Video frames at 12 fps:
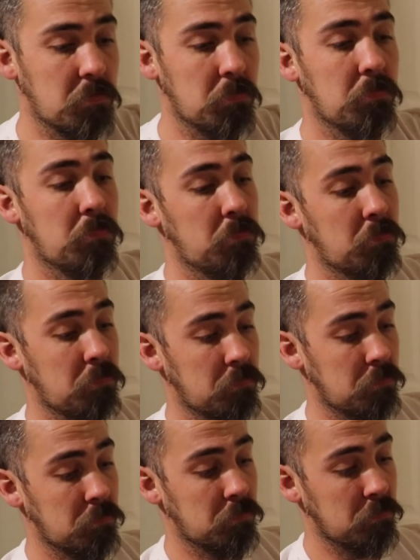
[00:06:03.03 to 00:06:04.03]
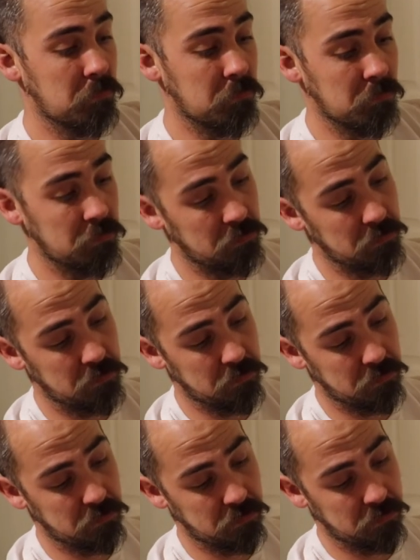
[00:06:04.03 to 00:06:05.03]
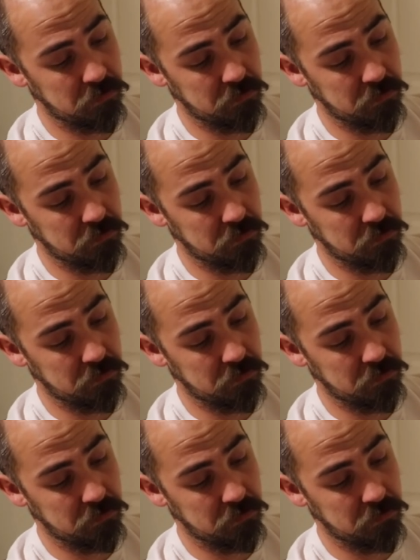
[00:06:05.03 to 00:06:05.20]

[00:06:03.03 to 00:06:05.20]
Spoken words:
Nothing is said.